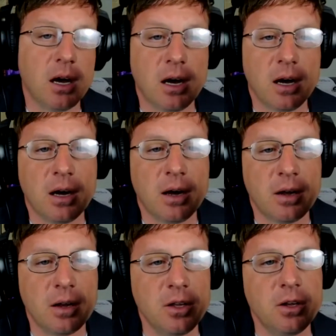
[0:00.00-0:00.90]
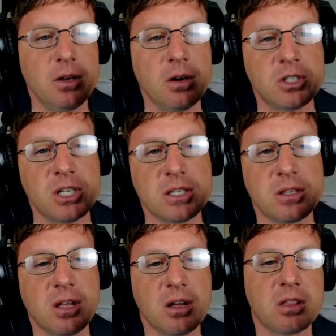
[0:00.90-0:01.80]
uh, you know,
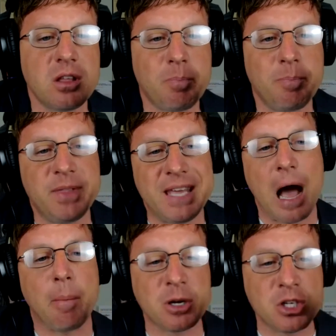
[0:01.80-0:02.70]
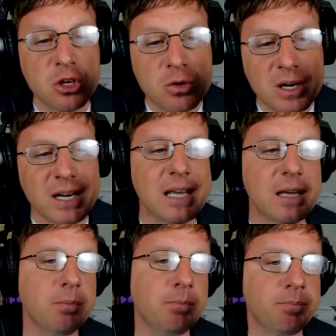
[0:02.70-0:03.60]
just the the the
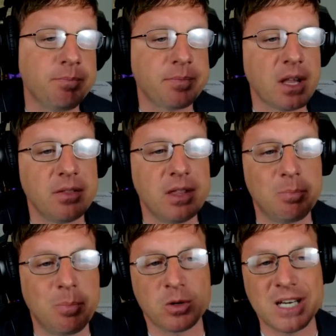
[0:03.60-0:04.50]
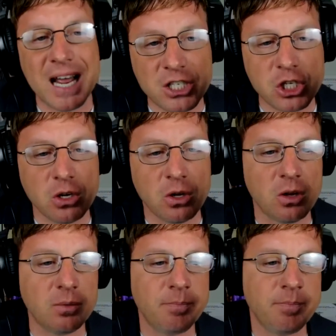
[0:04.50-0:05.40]
opportunity, the
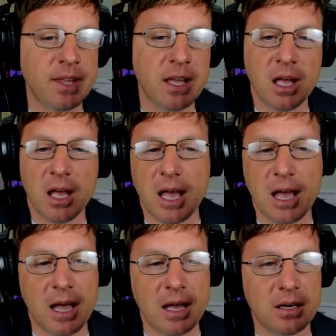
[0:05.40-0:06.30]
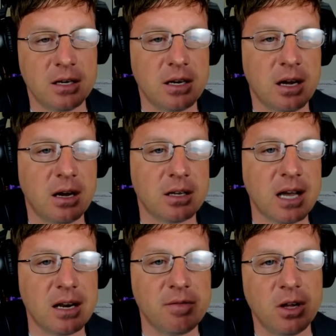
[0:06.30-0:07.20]
potential, and uh,
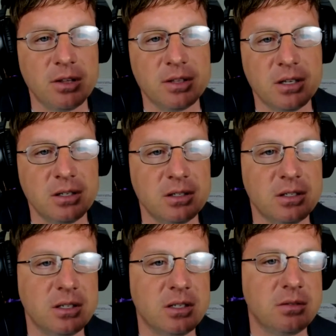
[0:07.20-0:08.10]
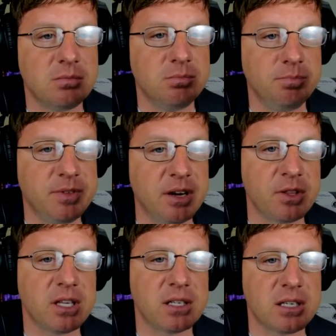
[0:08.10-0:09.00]
kind of all of the
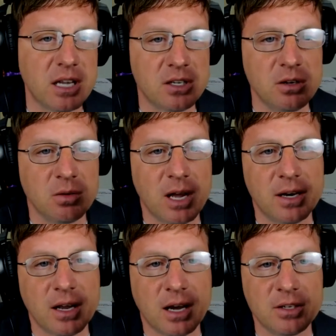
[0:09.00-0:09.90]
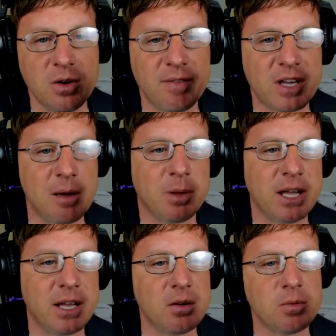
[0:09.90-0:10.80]
different things that they do. And uh, I do have a game
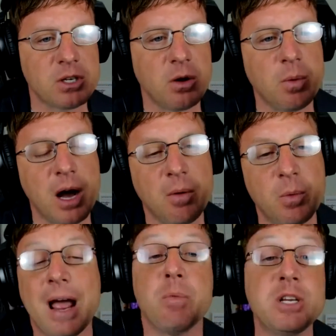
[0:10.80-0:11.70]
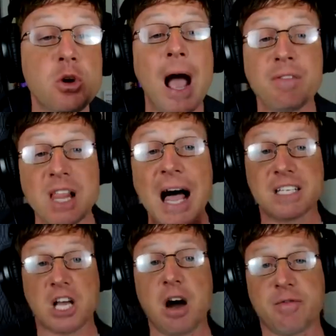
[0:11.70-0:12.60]
plan here. So uh, we and we do have a
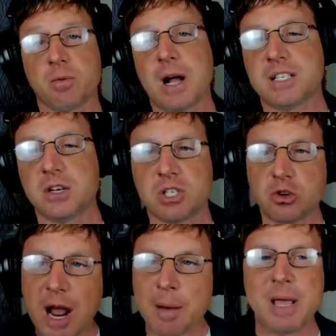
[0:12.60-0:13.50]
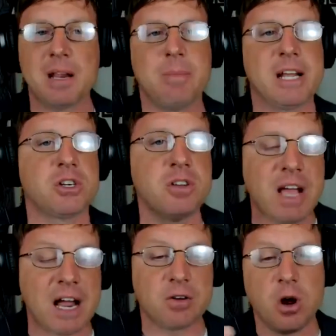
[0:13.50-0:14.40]
lot to cover, right? So strap in, make sure you've
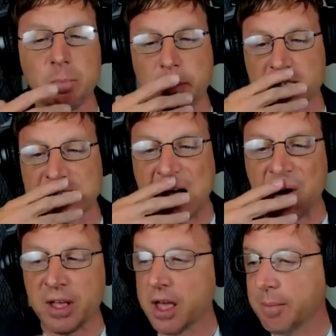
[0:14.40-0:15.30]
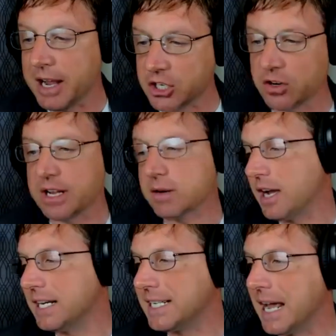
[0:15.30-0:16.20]
got your notebooks out, make sure you're getting
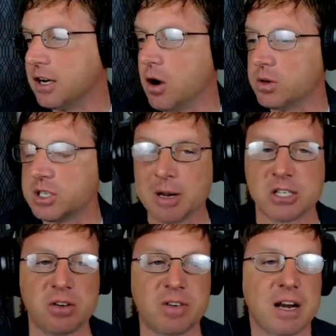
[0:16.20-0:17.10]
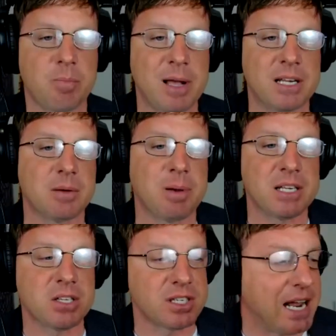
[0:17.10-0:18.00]
ready to take notes, make sure you've got your pens and
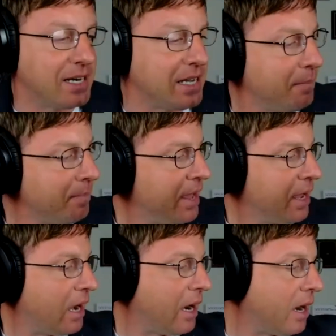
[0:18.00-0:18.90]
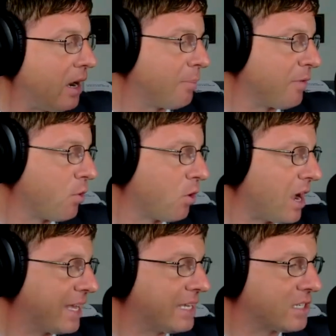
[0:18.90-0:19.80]
pencils handy. Um, before
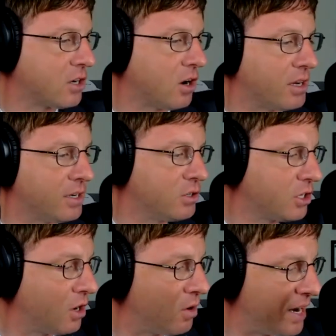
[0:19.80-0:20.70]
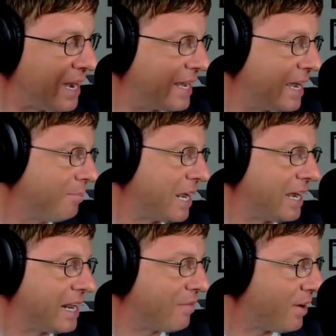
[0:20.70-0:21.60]
I get started, you should know that I am
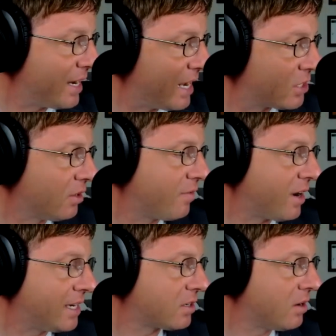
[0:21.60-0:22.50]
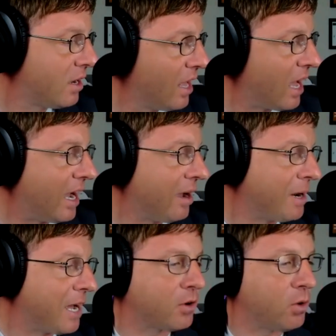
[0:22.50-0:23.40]
not a financial advisor. I am
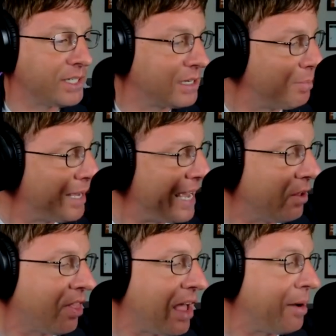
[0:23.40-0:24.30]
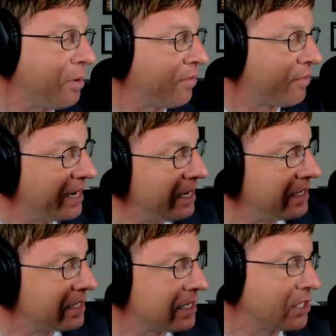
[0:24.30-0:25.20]
not going to be held liable for any
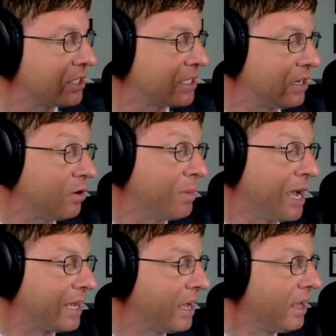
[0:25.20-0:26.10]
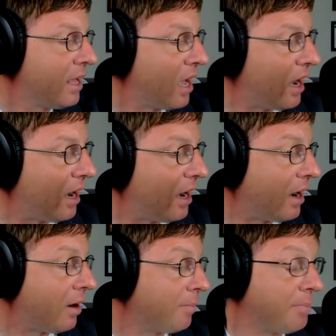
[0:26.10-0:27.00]
decisions that you make.
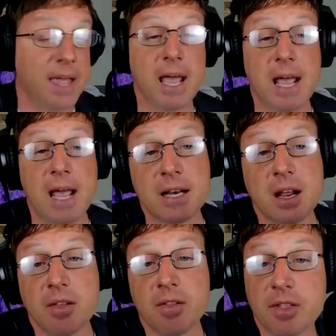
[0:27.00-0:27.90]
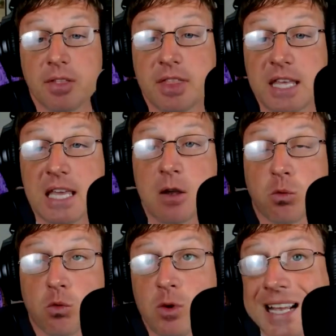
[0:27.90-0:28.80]
Um, and the
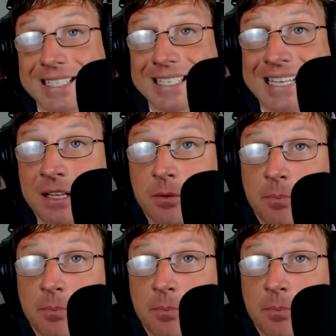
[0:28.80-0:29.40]
risk